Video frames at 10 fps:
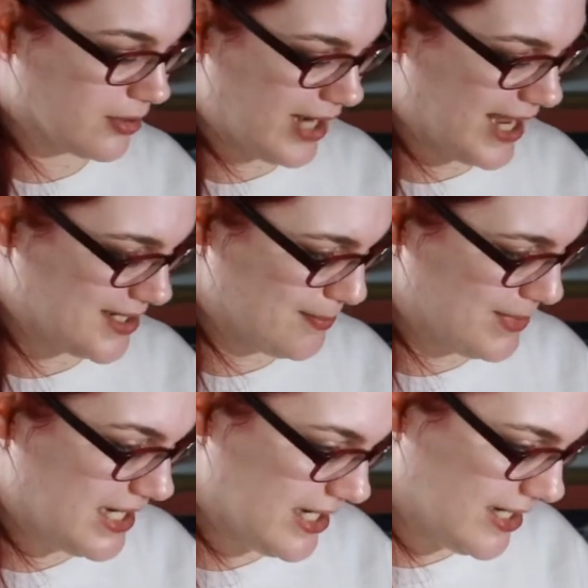or add some
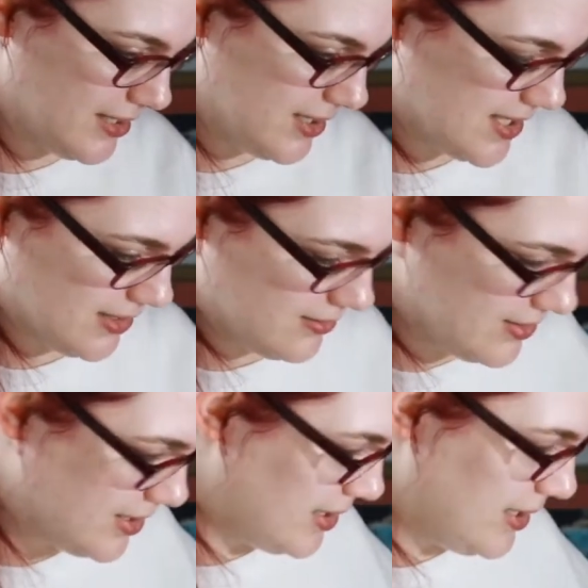beads, and
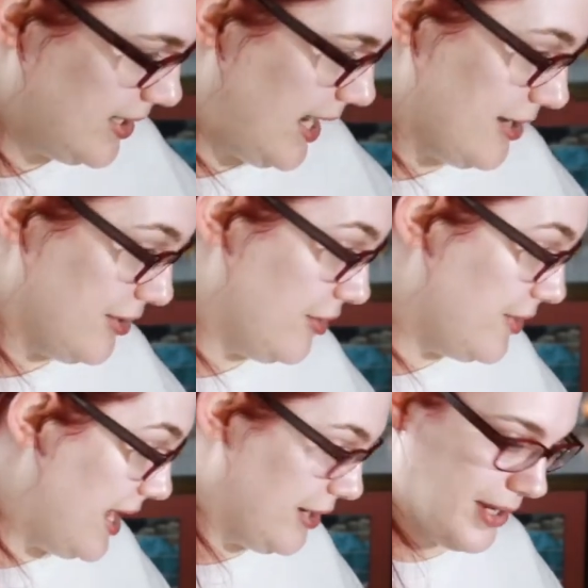I don't know.
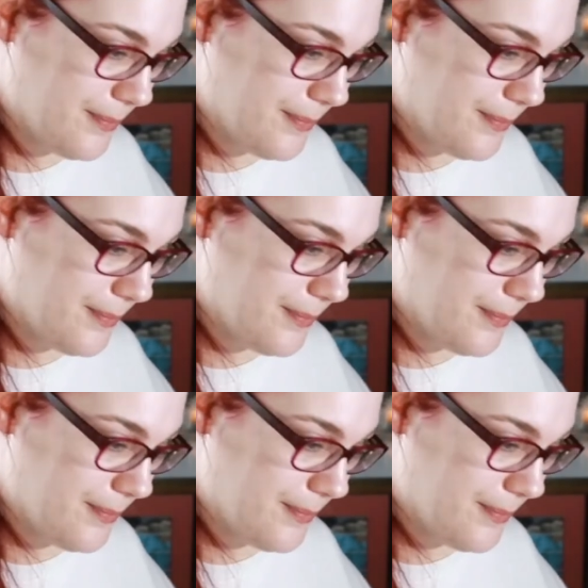Anyway.